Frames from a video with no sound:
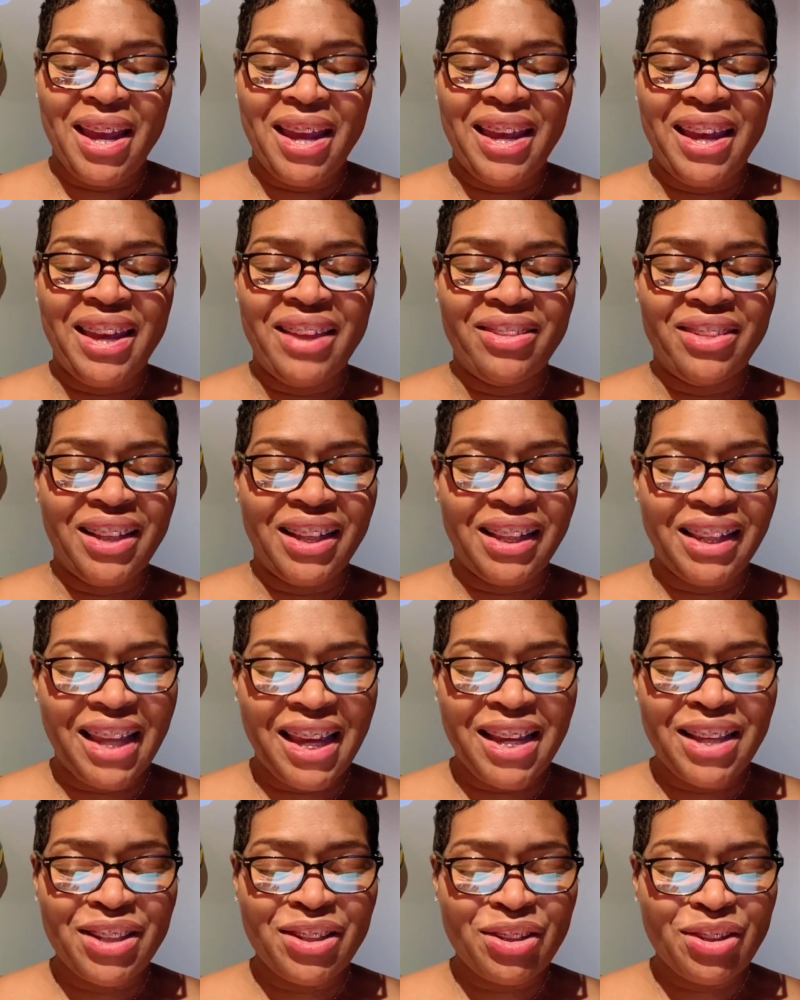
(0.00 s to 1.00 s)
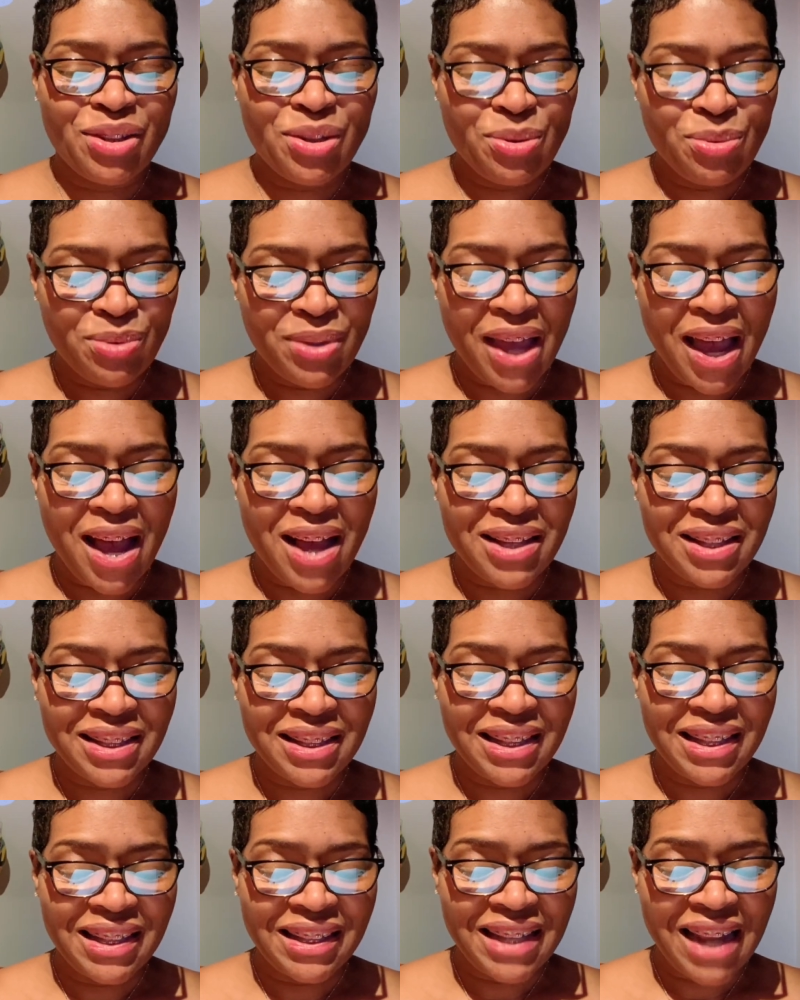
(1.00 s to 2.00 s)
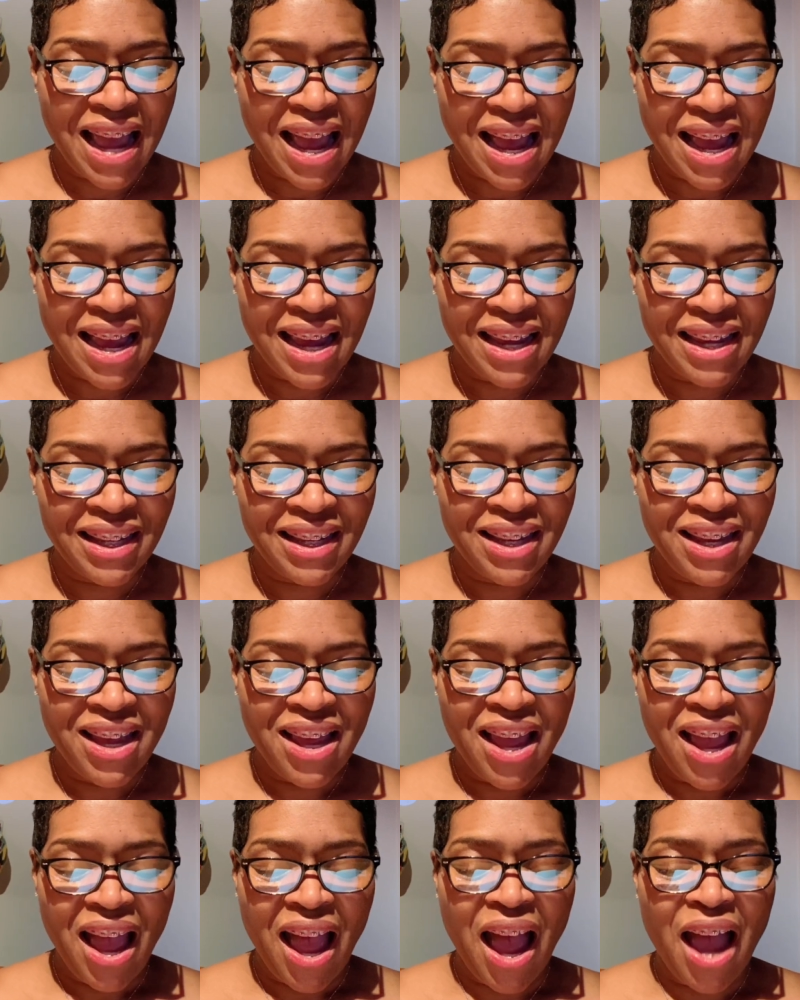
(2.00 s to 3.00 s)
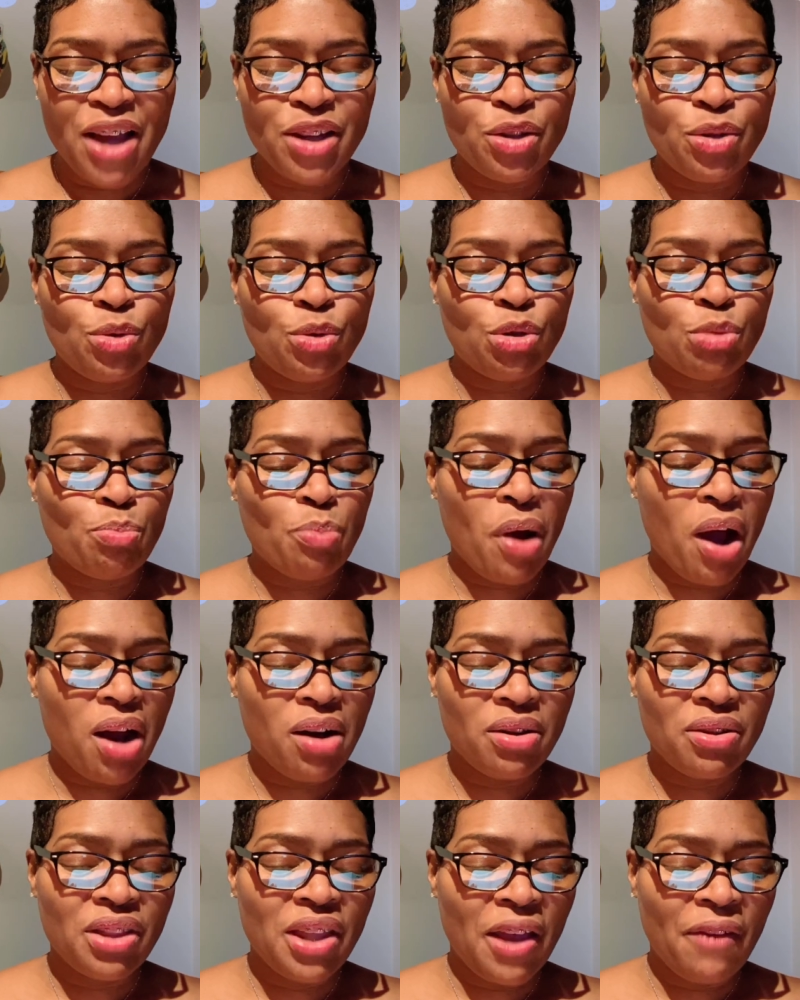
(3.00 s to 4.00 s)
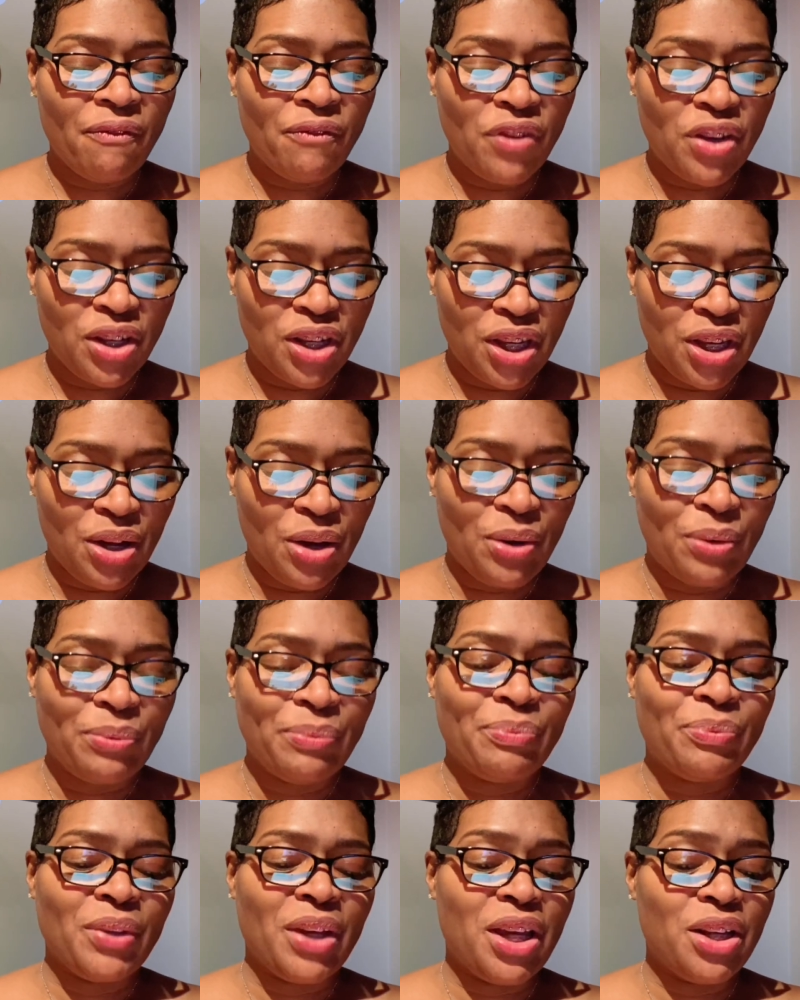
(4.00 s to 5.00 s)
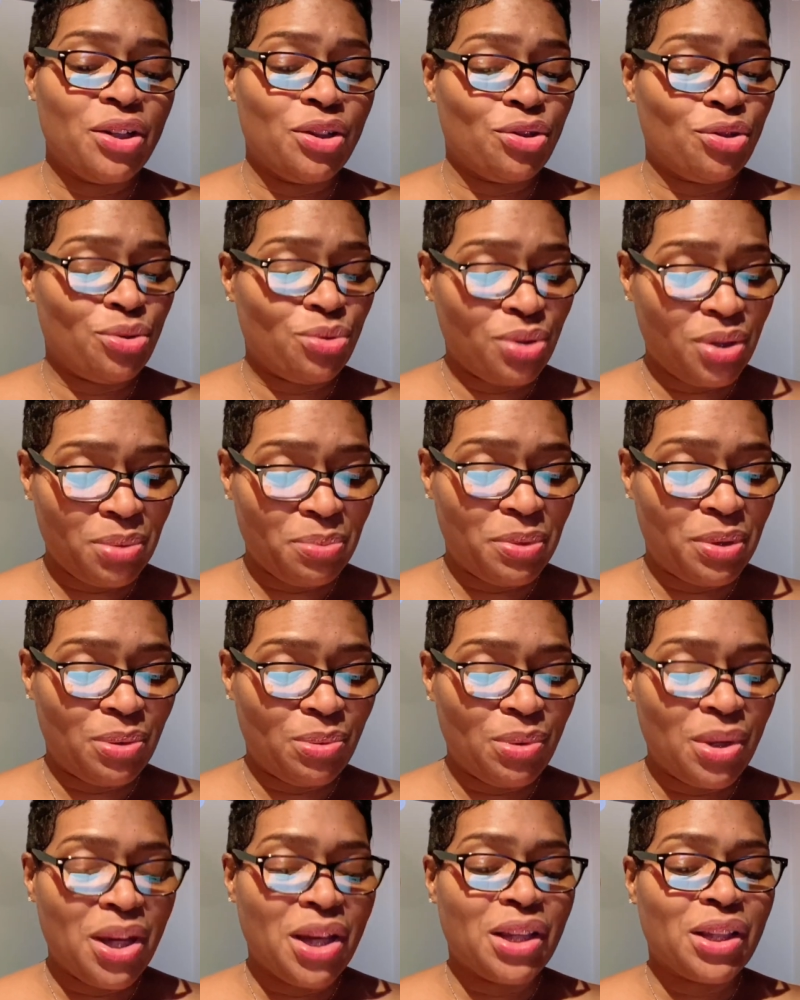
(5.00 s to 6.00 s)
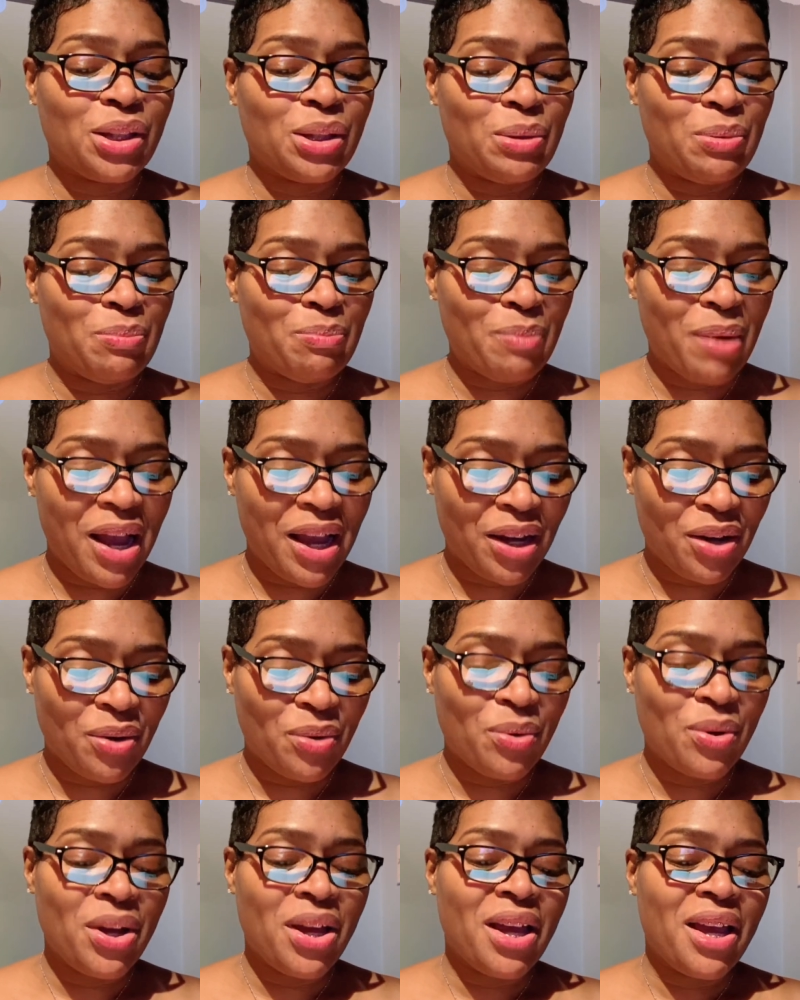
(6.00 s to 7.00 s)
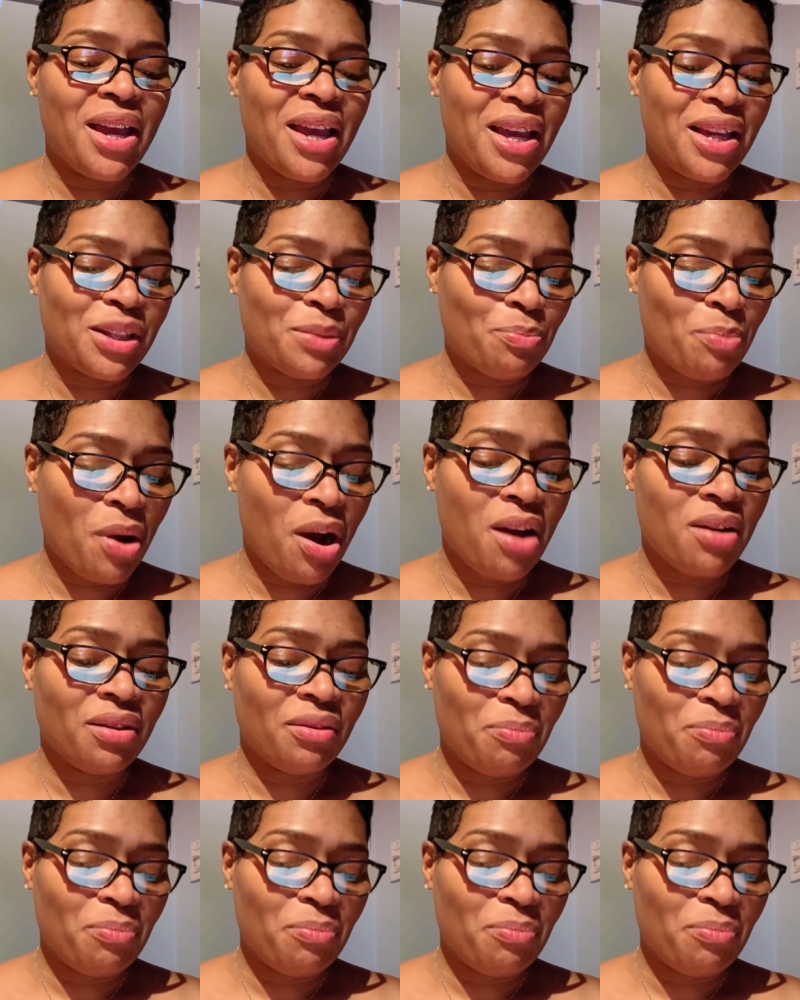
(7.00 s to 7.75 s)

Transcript: In the late 2009, I used part of that video in a tribute to Michael as part of